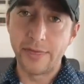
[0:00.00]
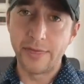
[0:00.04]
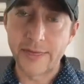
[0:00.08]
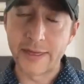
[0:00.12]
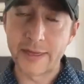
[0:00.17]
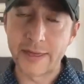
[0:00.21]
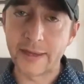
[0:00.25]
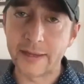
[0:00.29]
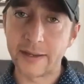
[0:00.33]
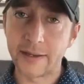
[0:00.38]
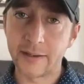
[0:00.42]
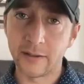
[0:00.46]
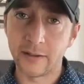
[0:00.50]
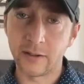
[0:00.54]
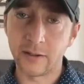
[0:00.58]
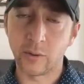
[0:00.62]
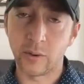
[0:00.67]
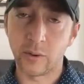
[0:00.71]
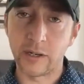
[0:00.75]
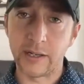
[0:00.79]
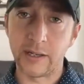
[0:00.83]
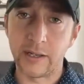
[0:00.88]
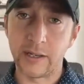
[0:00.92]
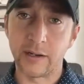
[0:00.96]
then
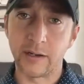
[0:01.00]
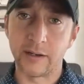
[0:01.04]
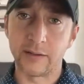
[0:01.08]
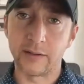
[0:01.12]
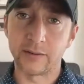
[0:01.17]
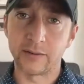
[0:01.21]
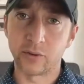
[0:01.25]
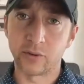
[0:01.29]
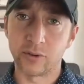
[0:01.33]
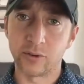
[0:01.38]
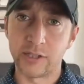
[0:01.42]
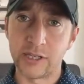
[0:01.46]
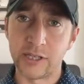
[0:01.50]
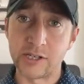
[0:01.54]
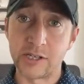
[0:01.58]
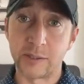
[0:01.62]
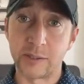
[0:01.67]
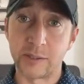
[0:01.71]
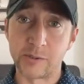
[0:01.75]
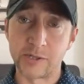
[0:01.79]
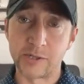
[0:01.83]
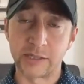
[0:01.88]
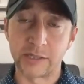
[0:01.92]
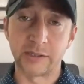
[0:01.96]
creating a strategic
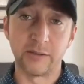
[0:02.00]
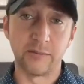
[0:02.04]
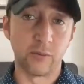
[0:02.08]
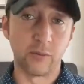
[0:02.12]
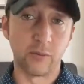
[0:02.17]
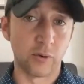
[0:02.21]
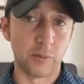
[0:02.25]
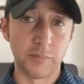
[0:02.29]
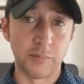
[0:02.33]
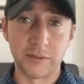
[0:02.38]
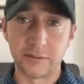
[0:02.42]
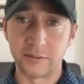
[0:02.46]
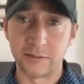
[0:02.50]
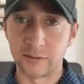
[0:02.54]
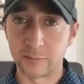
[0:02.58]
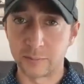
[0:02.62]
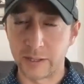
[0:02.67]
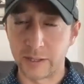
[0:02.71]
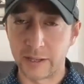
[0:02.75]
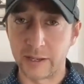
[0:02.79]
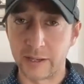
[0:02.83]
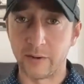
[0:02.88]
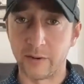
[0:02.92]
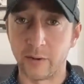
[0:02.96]
objective or a business
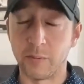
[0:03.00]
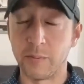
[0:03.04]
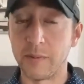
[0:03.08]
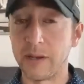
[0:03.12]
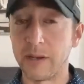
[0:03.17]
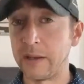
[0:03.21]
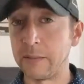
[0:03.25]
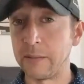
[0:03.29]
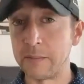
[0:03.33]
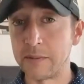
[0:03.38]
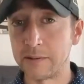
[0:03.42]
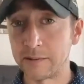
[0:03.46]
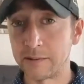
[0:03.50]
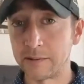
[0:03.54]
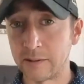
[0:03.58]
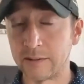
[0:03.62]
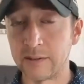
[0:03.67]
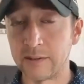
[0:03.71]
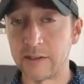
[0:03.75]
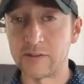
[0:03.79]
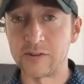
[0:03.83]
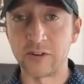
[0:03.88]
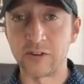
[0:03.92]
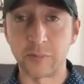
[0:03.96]
plan or making business
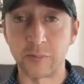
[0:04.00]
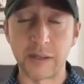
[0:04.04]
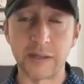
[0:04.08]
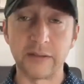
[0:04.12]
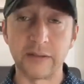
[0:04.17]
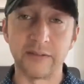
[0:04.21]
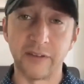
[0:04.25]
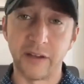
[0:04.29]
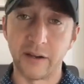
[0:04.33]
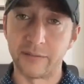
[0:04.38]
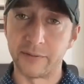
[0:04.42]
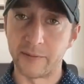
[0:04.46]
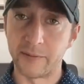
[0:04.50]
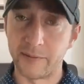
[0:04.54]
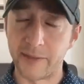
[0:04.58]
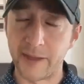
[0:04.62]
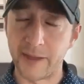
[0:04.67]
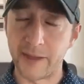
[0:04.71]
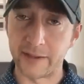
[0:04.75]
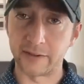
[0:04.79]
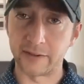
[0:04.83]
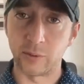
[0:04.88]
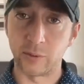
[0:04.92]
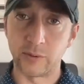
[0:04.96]
decisions based off of
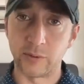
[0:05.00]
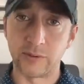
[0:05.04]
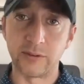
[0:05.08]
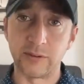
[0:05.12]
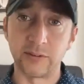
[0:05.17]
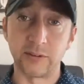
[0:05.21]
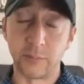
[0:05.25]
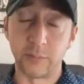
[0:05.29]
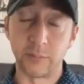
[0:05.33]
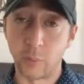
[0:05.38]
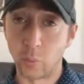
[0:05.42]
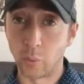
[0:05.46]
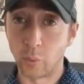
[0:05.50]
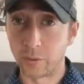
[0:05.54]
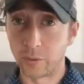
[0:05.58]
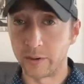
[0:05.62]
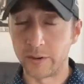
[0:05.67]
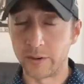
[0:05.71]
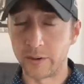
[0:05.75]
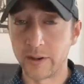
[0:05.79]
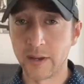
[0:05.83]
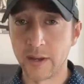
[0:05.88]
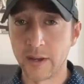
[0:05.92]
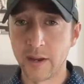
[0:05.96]
that. So it's in support
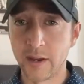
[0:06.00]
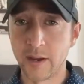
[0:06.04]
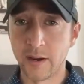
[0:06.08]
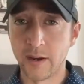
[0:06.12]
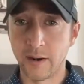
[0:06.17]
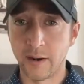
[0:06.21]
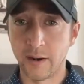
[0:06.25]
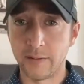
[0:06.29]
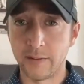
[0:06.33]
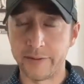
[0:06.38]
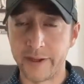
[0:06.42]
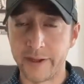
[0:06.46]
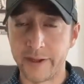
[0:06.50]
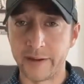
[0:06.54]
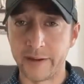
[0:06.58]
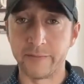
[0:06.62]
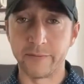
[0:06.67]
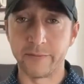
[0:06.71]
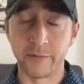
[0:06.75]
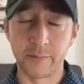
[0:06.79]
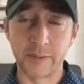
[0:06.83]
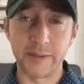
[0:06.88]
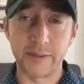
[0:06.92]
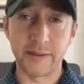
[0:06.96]
of that.
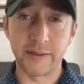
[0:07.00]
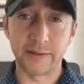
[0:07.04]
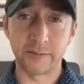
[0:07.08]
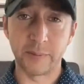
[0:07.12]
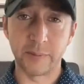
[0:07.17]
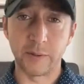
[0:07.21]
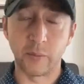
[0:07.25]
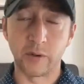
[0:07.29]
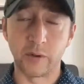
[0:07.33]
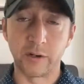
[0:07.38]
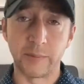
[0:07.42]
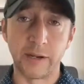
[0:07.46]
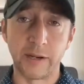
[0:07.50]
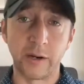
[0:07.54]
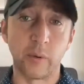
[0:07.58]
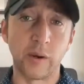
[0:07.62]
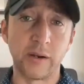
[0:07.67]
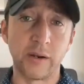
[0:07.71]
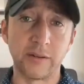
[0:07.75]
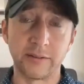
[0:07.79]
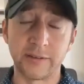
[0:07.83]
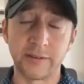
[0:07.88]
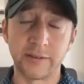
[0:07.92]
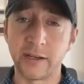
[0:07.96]
And for me, that's been one of my
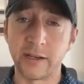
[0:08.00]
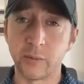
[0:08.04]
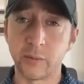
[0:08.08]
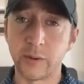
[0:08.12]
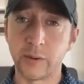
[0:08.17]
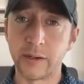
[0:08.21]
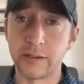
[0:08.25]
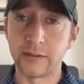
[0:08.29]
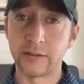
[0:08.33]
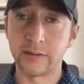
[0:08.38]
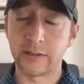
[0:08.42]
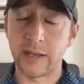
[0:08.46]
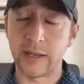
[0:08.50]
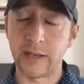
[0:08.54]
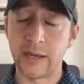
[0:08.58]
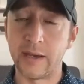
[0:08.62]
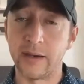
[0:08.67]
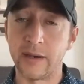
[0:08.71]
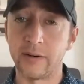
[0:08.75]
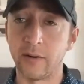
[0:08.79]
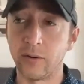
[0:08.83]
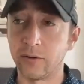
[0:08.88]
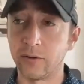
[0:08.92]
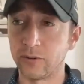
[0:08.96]
greatest takeaways,
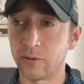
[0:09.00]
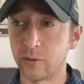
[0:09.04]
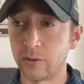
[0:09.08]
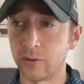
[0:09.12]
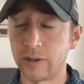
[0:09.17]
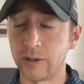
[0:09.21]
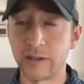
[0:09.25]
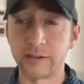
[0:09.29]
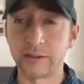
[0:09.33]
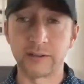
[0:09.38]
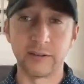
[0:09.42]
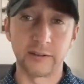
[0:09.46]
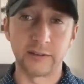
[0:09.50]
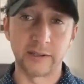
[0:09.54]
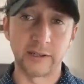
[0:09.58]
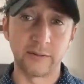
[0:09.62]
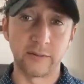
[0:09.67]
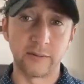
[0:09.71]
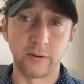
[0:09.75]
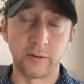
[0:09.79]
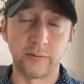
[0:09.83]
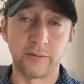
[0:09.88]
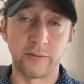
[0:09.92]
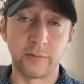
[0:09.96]
and also lessons that
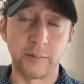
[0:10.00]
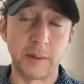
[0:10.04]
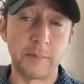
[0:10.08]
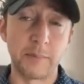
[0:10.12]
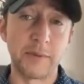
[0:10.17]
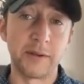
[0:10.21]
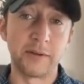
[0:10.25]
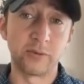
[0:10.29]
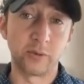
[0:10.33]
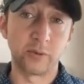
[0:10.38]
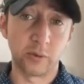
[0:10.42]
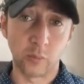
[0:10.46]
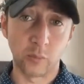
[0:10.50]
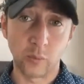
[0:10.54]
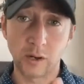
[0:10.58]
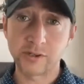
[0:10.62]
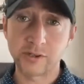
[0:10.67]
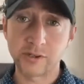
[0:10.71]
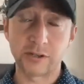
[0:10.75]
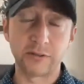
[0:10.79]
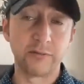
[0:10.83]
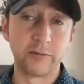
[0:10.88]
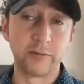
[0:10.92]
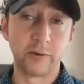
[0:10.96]
I've learned from my mentor, and
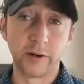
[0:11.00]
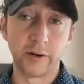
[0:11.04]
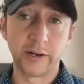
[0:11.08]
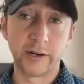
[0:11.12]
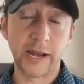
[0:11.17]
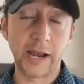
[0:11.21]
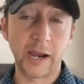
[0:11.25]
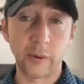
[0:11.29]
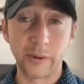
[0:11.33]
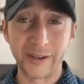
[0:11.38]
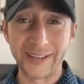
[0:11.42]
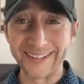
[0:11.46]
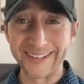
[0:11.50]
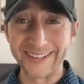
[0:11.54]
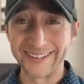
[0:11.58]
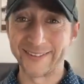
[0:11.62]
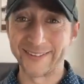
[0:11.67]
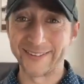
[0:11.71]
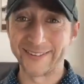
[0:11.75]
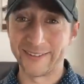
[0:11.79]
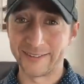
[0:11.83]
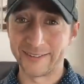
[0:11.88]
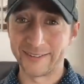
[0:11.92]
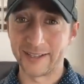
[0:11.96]
watching Vernon, how he
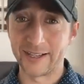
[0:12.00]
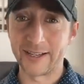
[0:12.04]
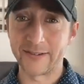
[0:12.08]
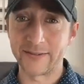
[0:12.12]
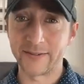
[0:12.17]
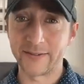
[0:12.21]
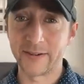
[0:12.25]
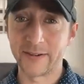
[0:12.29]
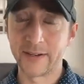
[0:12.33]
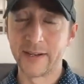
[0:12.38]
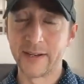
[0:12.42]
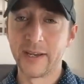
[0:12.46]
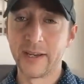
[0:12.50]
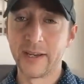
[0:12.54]
lived his life